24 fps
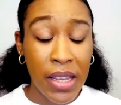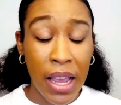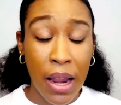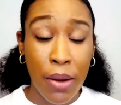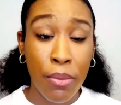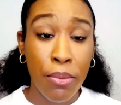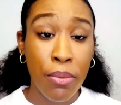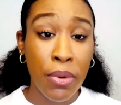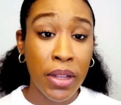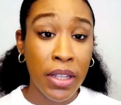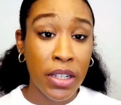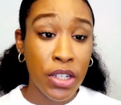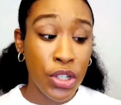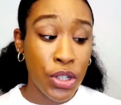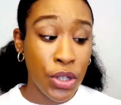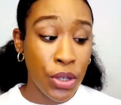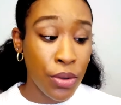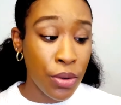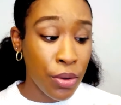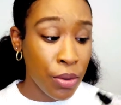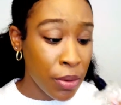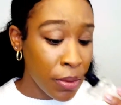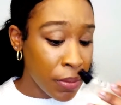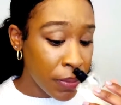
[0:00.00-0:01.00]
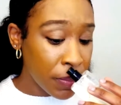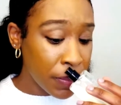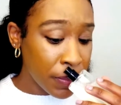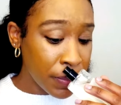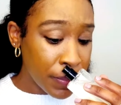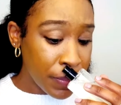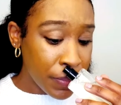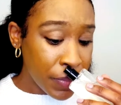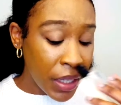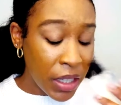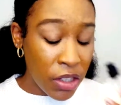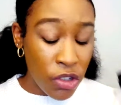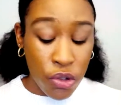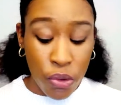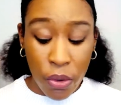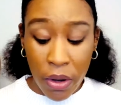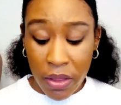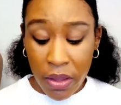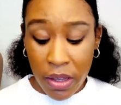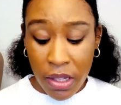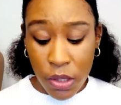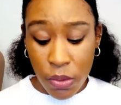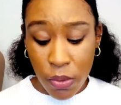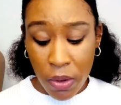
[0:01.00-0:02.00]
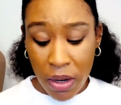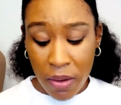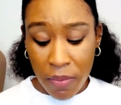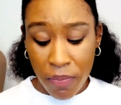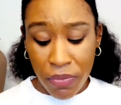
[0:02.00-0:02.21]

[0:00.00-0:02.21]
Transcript: I really do enjoy this one.